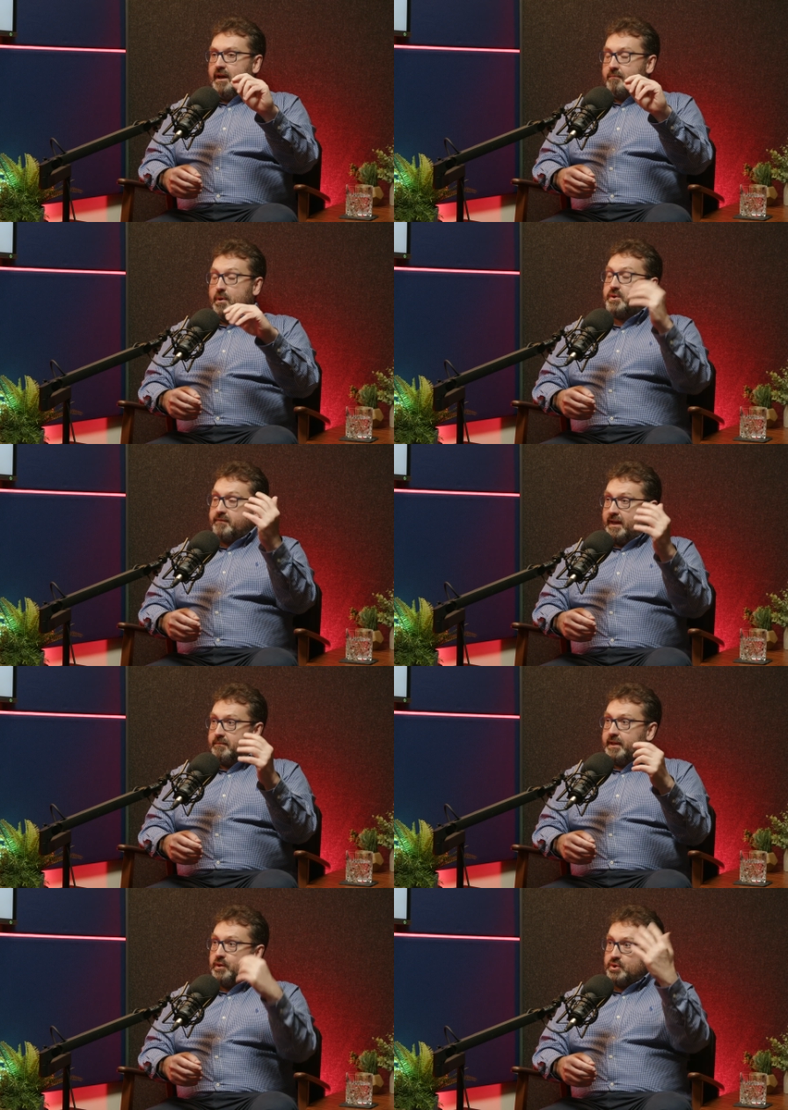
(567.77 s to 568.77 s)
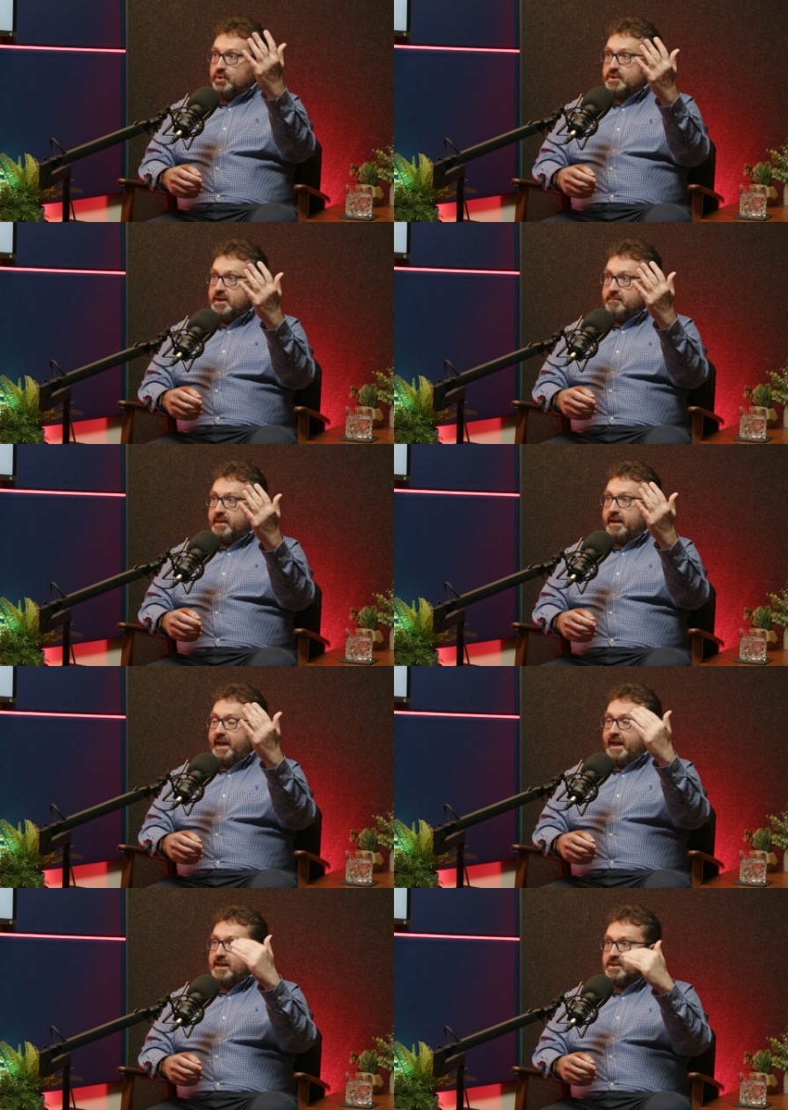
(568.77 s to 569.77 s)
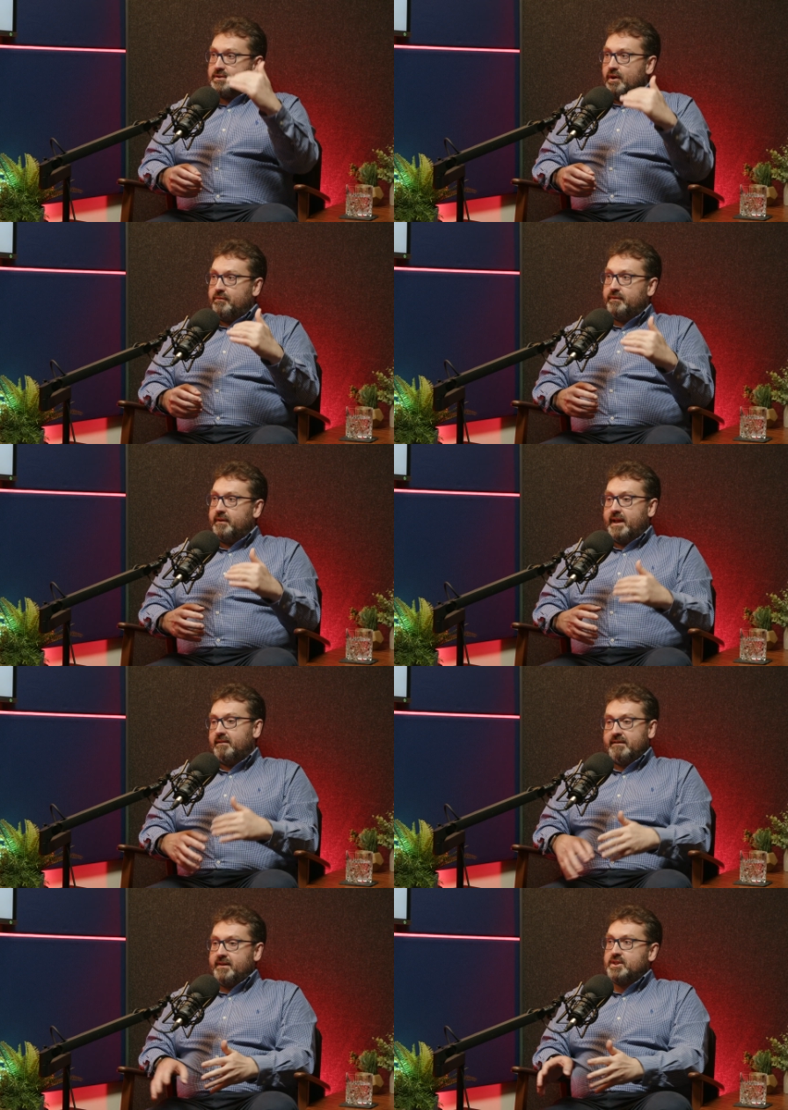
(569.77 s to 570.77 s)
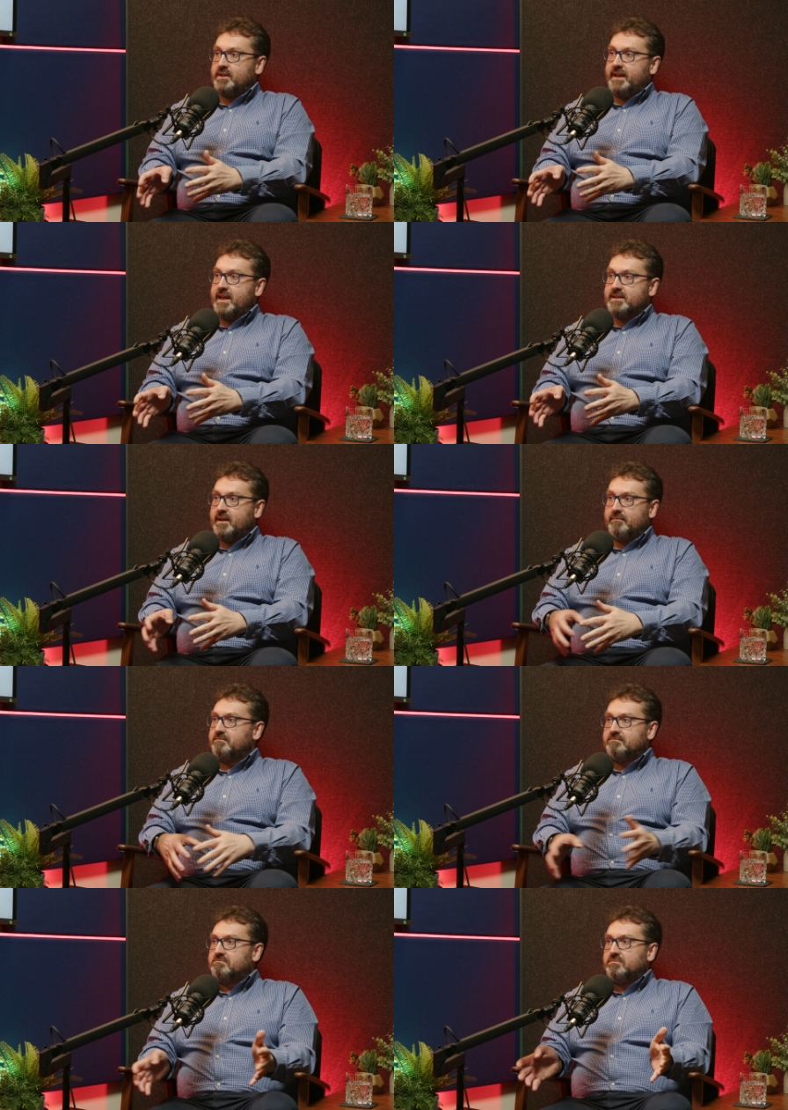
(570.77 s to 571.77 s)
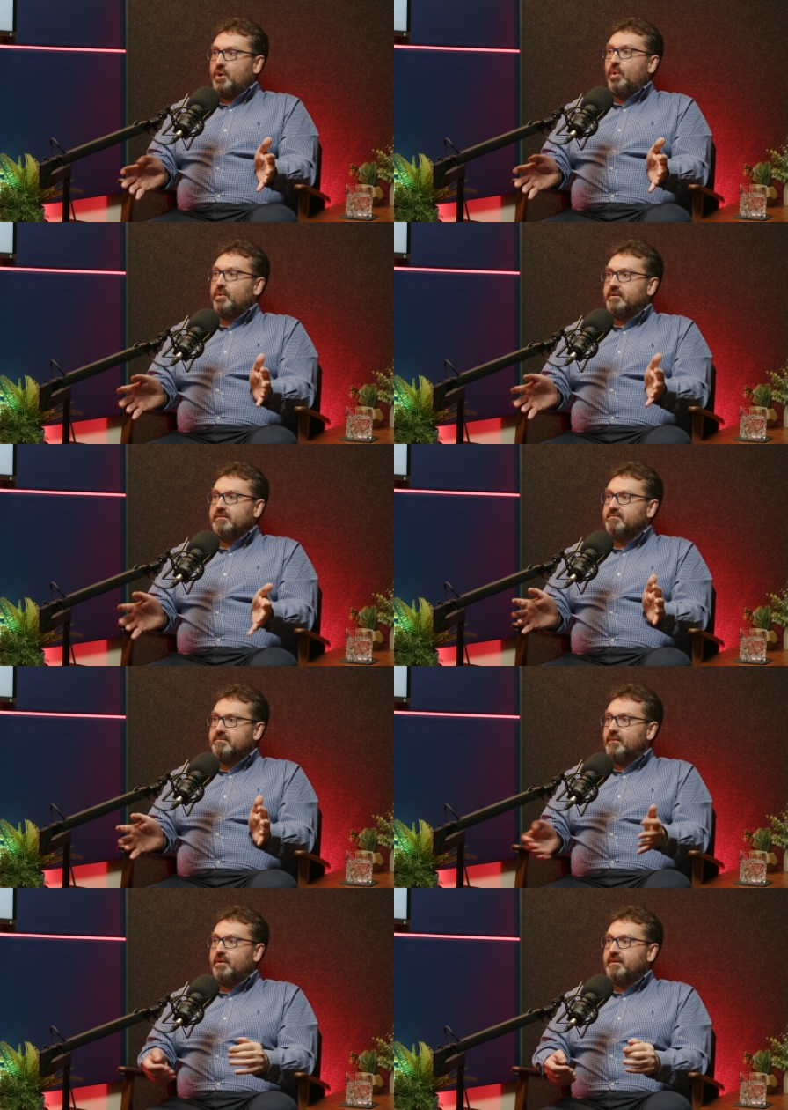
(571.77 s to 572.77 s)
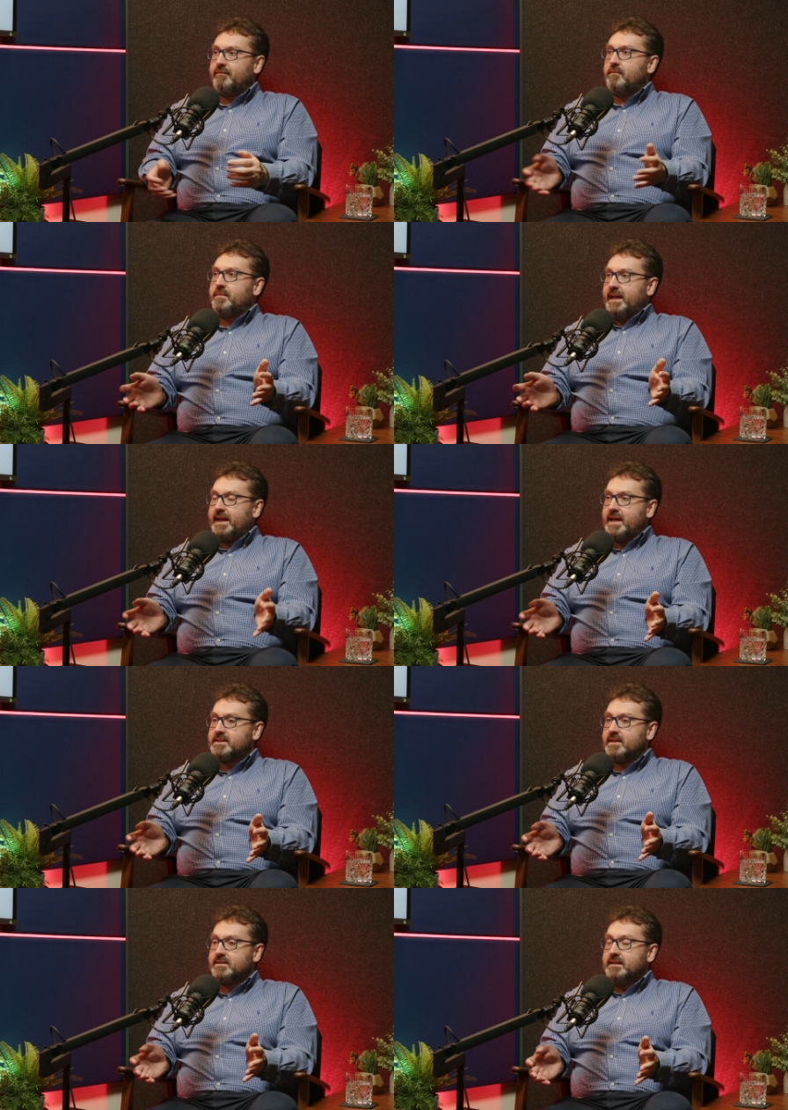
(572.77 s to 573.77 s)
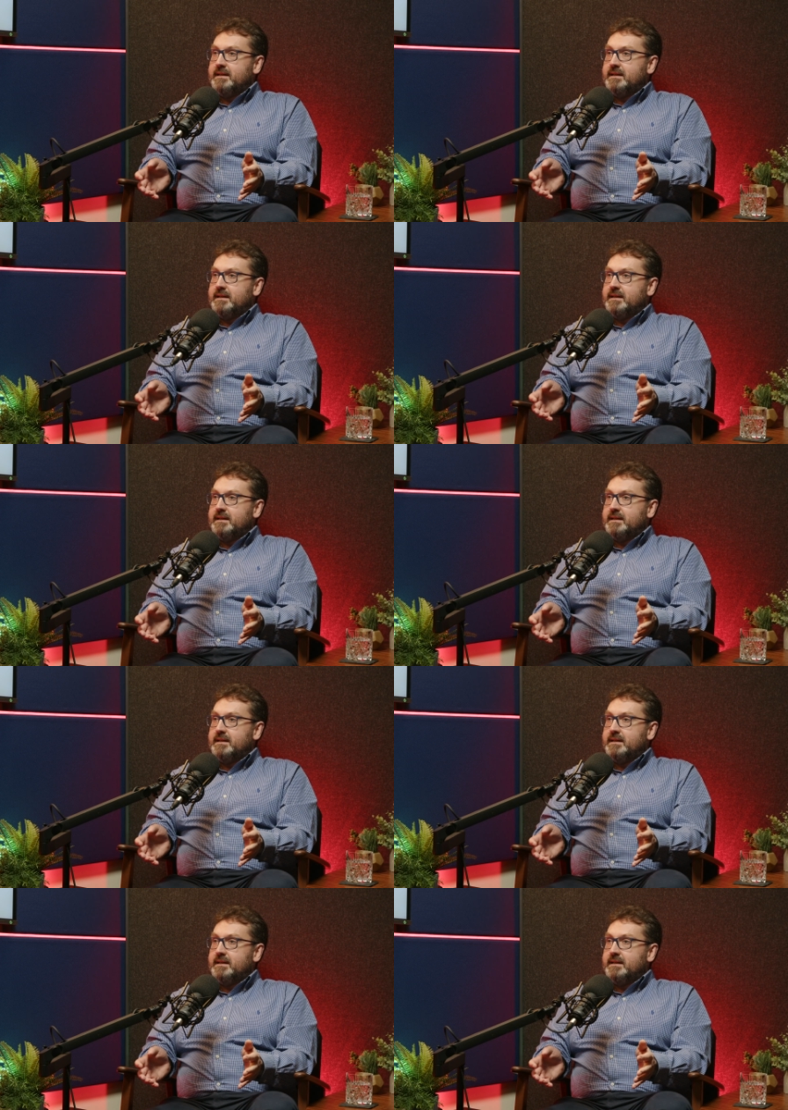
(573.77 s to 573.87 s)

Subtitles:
most valuable in the short term, and then it ages off and then eventually ends up cold and never being accessed.